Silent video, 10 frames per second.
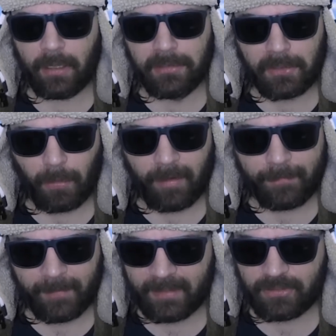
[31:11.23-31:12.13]

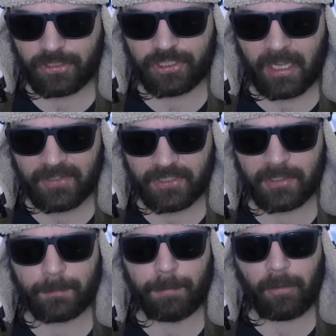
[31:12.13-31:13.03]
unqualified
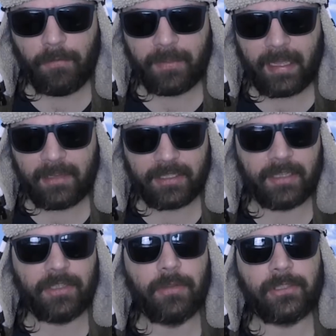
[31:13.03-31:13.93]
chances bloviating
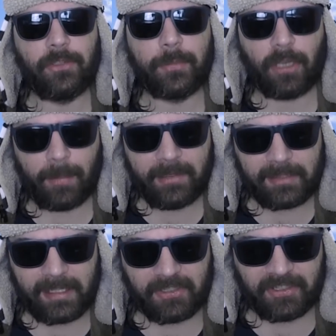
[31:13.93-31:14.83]
in YouTube comment
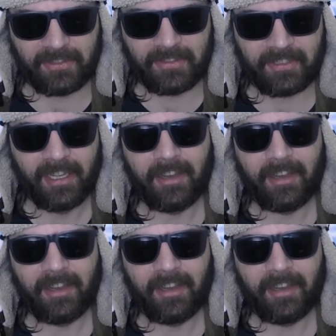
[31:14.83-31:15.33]
sections